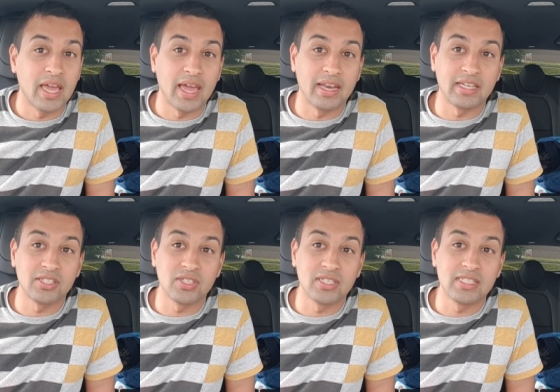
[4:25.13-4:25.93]
And
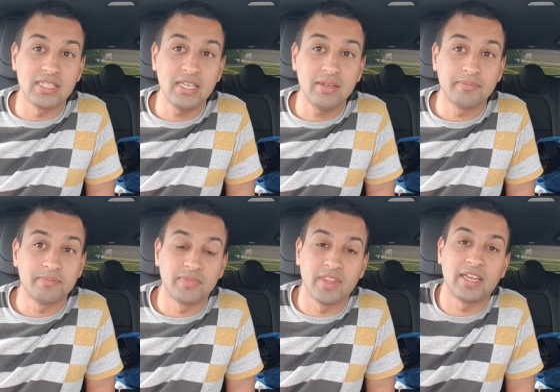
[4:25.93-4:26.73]
as you can see,
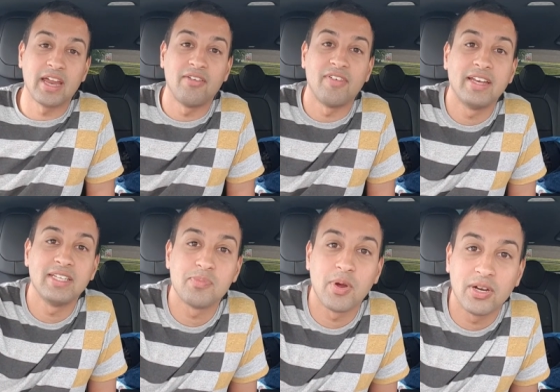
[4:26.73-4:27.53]
the caravan
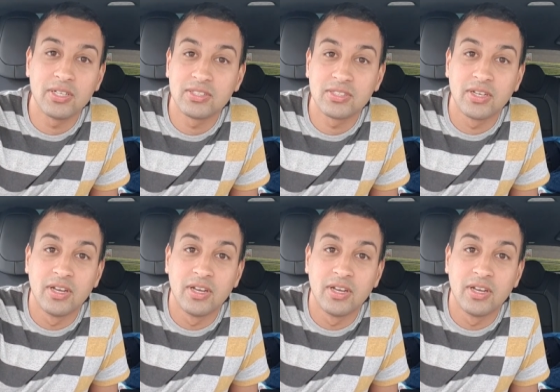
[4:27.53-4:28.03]
is parked